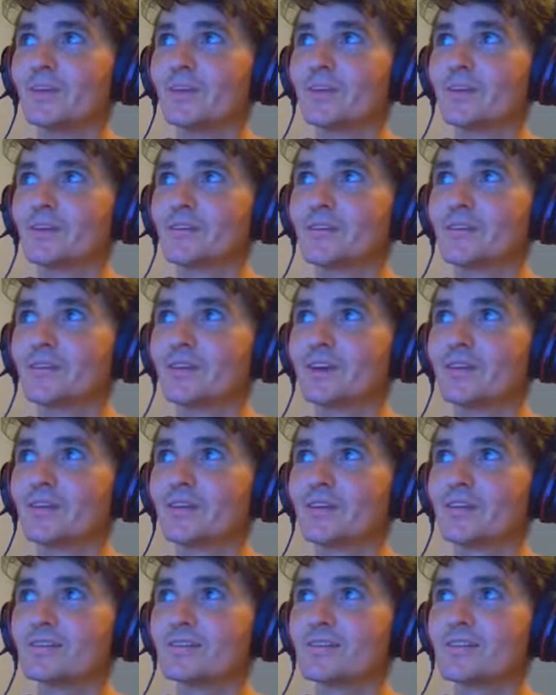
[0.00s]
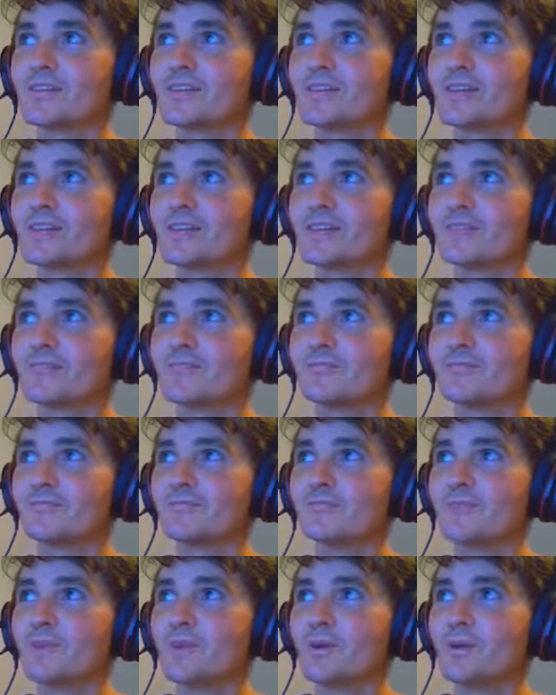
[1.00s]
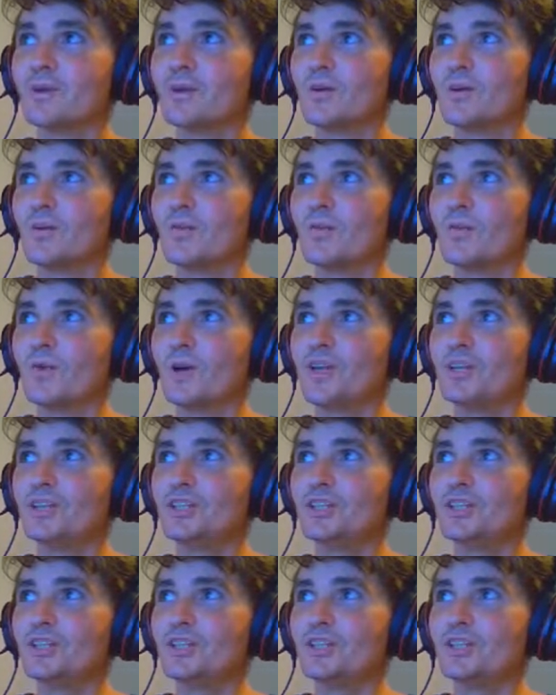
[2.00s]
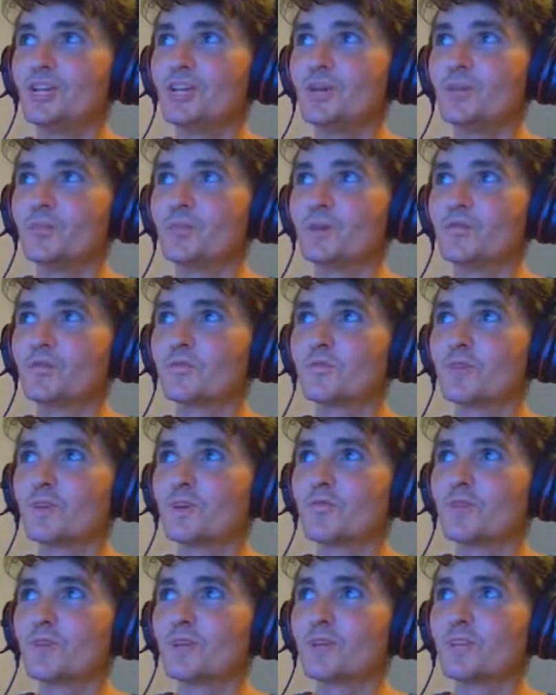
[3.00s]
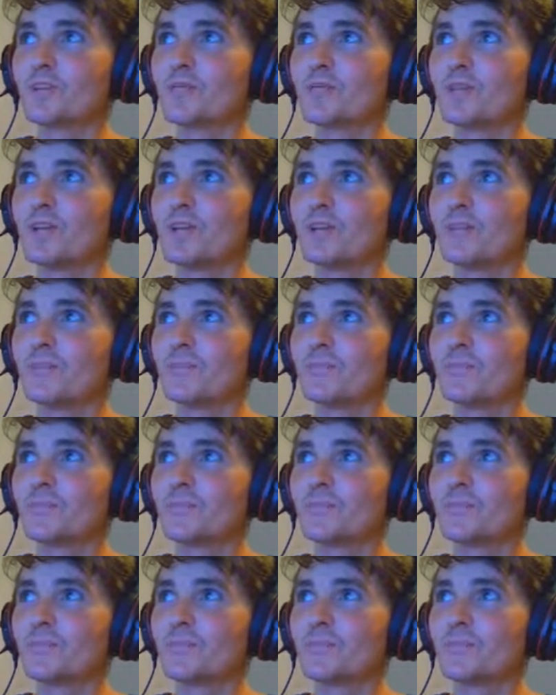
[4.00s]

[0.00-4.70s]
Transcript: Because it's got this, like, wedgy shape over by my thumbnail.